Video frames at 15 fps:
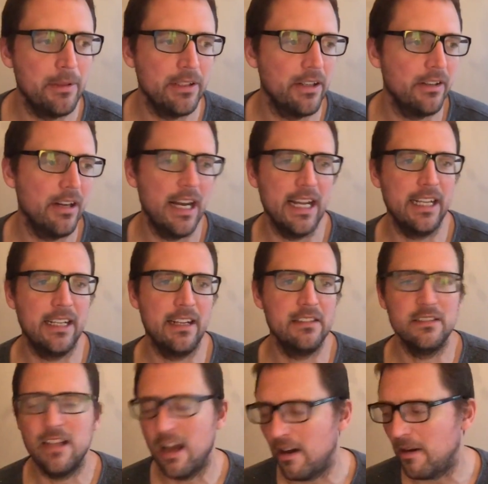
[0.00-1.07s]
And they're like,
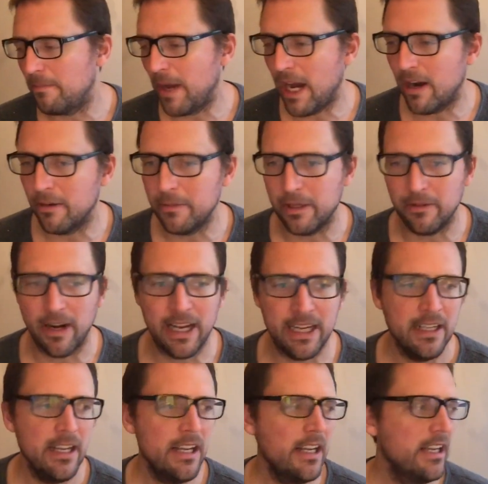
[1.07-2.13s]
no, empowerment, right?
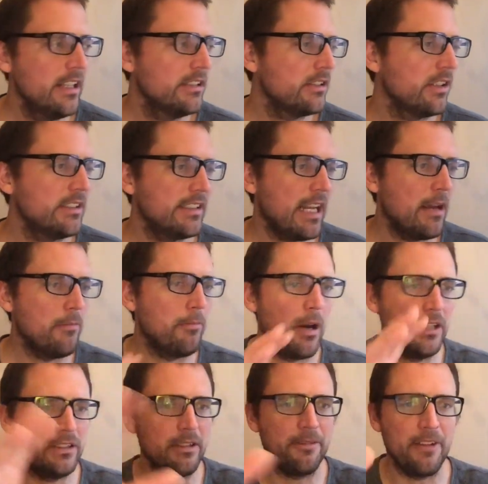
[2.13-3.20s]
So let's say a
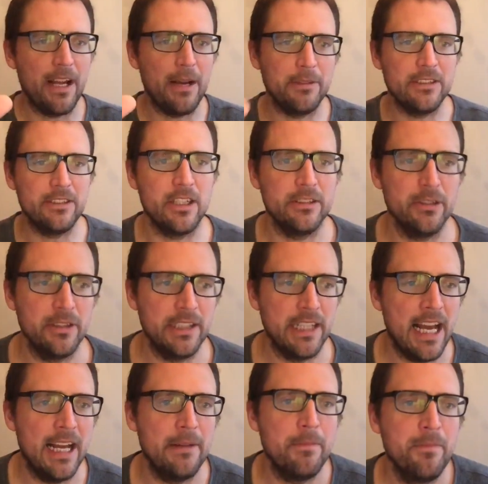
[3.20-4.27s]
bunch of families start doing
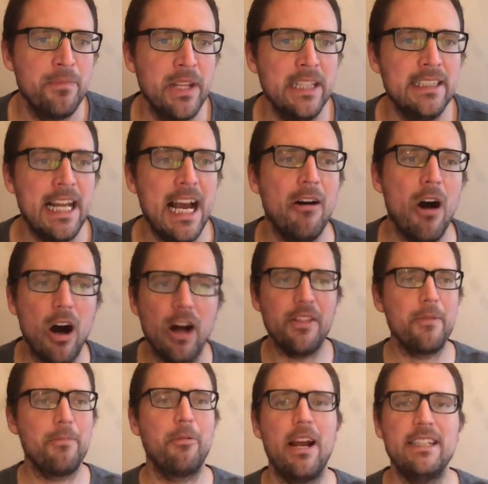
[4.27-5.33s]
that. Now all the
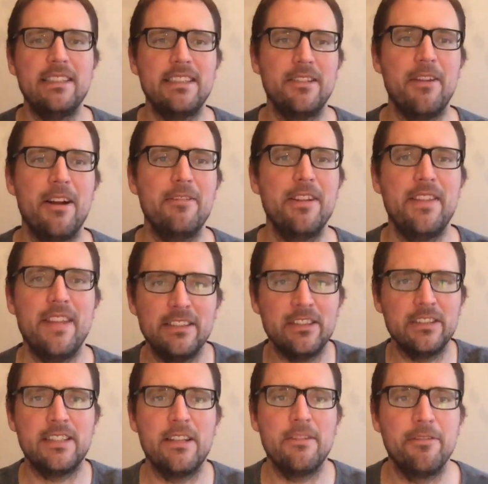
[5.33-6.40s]
prices of everything
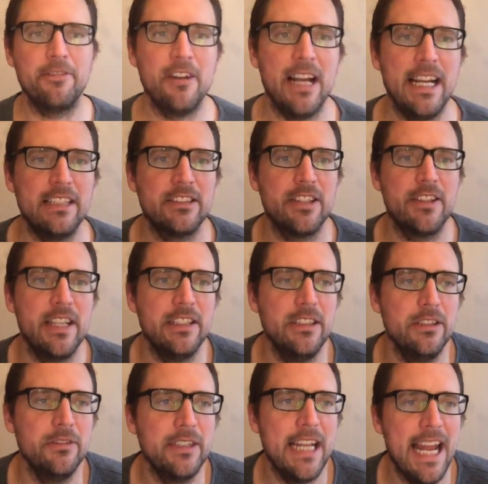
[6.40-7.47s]
just inflate so that
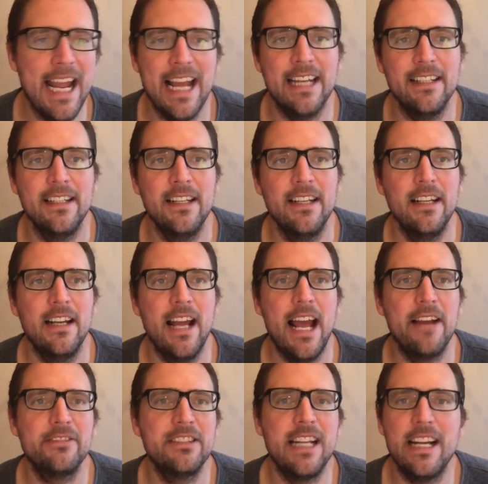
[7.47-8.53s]
you can't
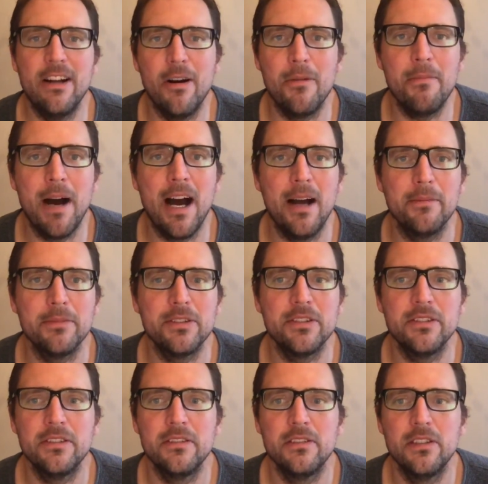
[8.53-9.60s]
have stay at home moms.
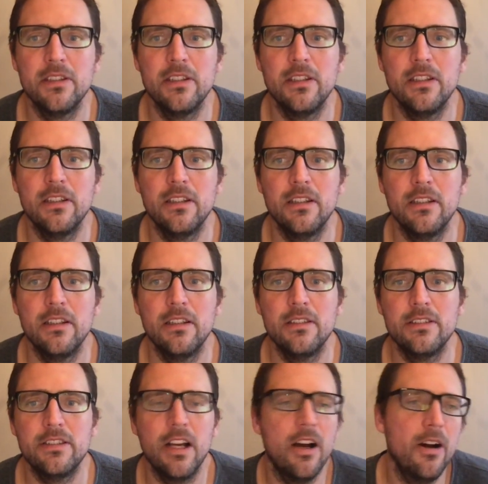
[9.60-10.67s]

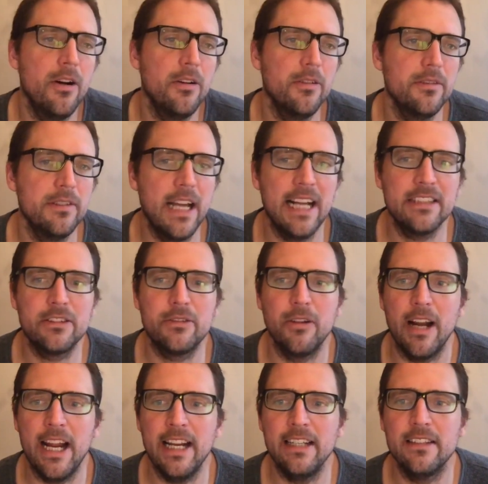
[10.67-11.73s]
So that's
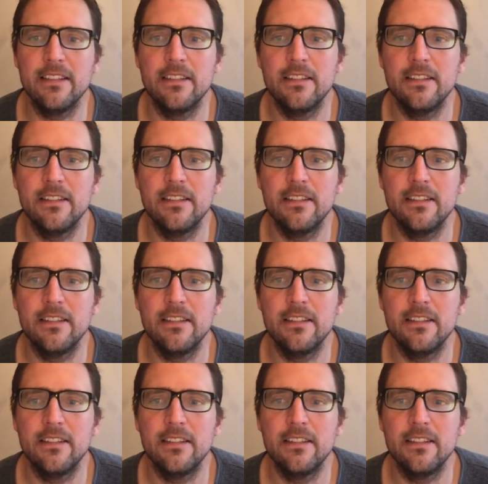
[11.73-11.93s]
great.